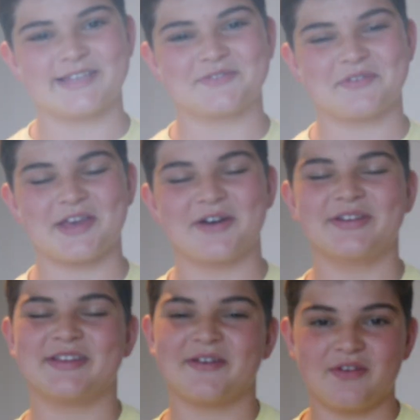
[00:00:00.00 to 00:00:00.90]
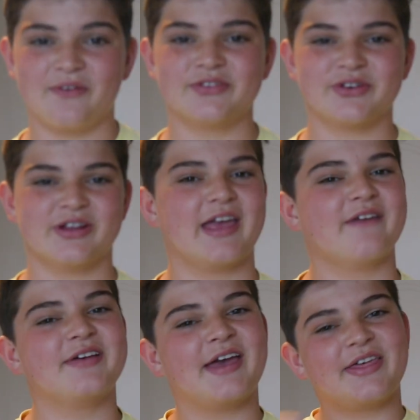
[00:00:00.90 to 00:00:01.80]
video, and if you enjoyed it,
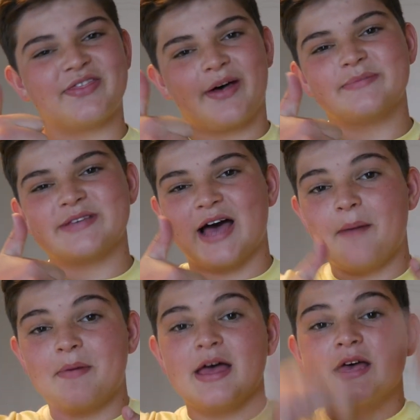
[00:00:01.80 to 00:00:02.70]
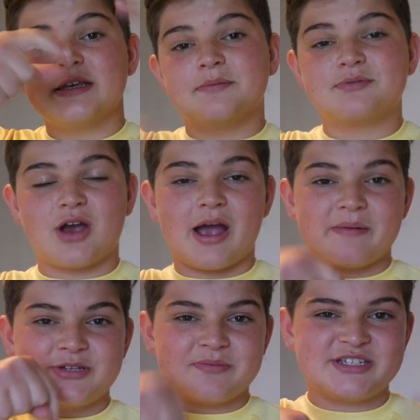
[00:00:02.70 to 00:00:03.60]
give it a thumbs up. Subscribe
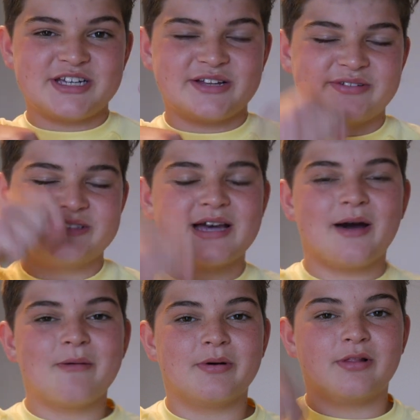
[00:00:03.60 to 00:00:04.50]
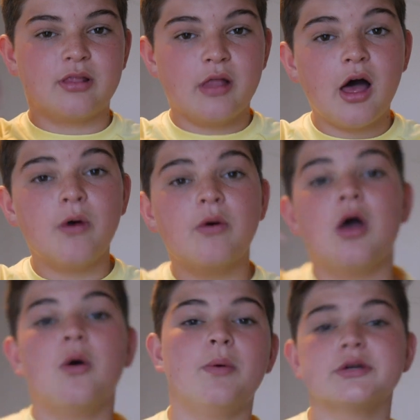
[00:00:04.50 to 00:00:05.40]
to my channel down below.
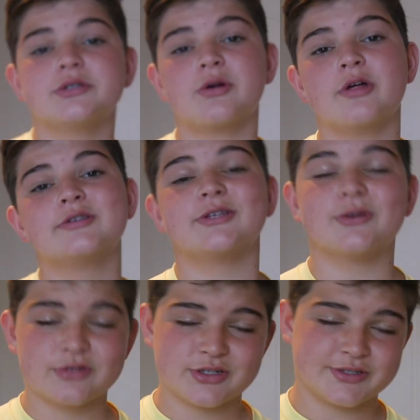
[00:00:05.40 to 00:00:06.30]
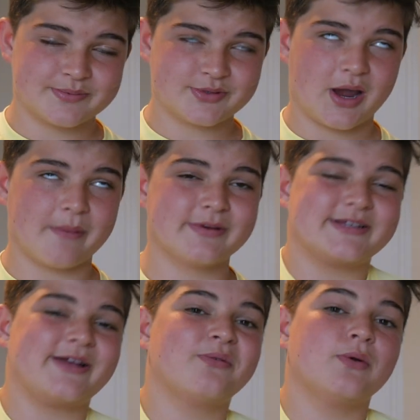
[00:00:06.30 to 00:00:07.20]
We are so close to 200 subscribers
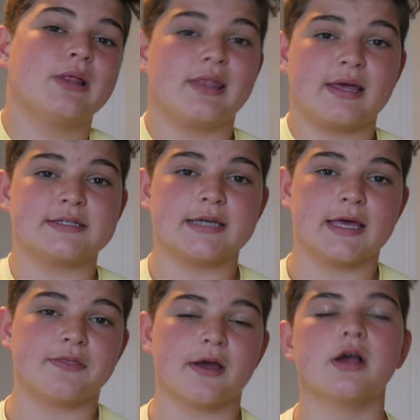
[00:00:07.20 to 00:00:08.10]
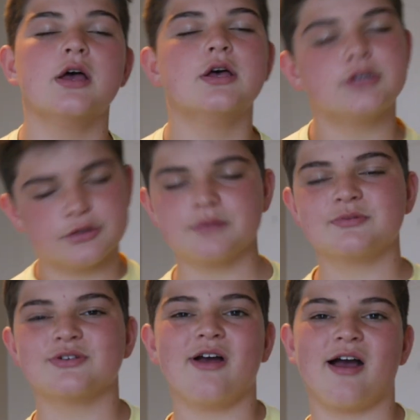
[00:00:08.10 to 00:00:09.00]
and I'd really like to get there, so
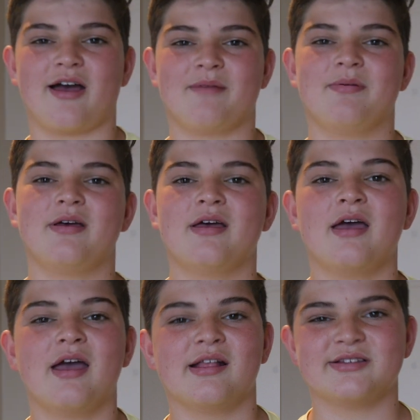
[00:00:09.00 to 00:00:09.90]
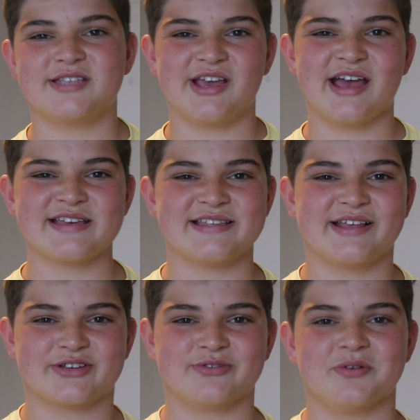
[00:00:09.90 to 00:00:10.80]
subscribe. And I'll see you guys in the
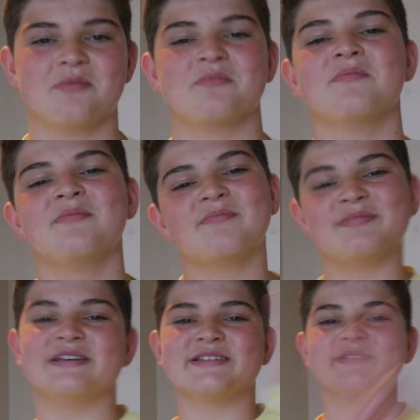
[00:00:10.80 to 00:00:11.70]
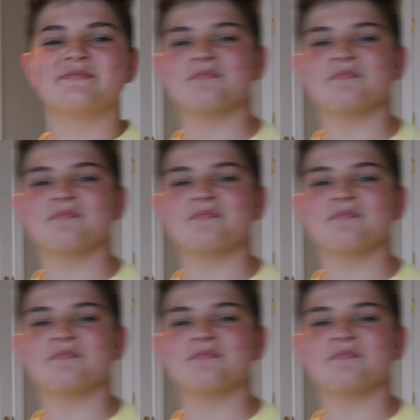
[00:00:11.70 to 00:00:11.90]
next one. Peace.